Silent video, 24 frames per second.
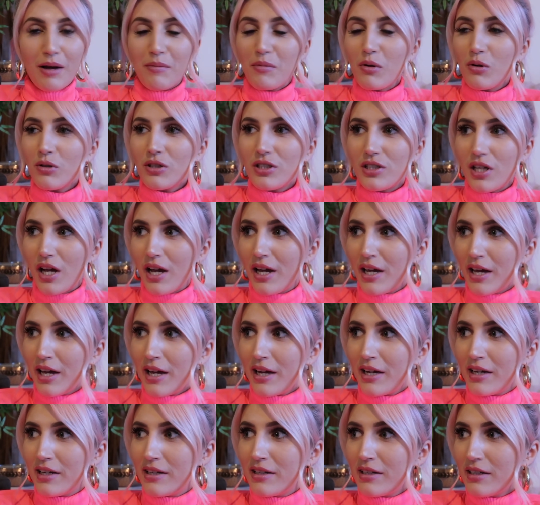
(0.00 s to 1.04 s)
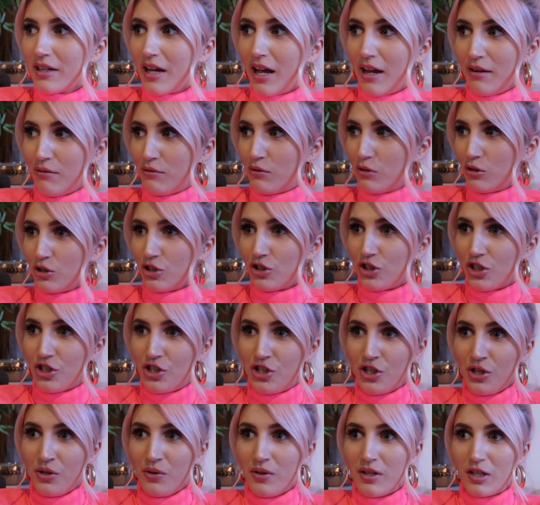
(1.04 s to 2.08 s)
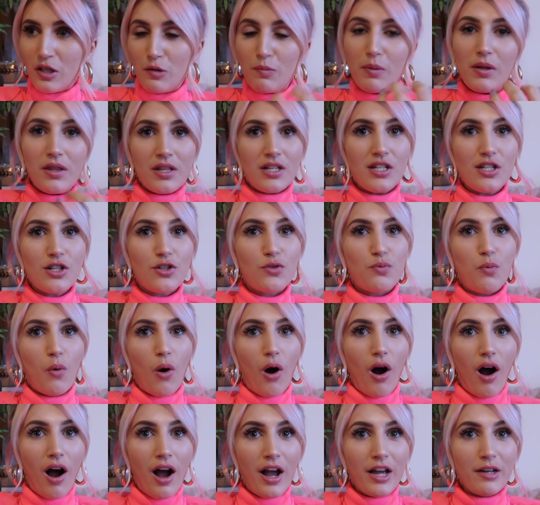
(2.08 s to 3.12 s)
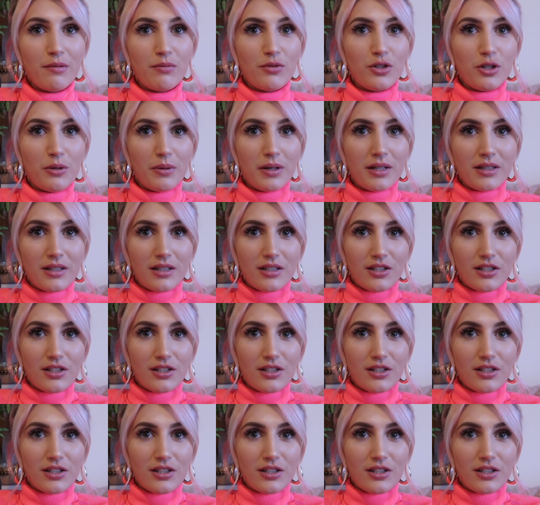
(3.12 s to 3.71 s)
I'm not saying everyone should do this, but this is what I am doing.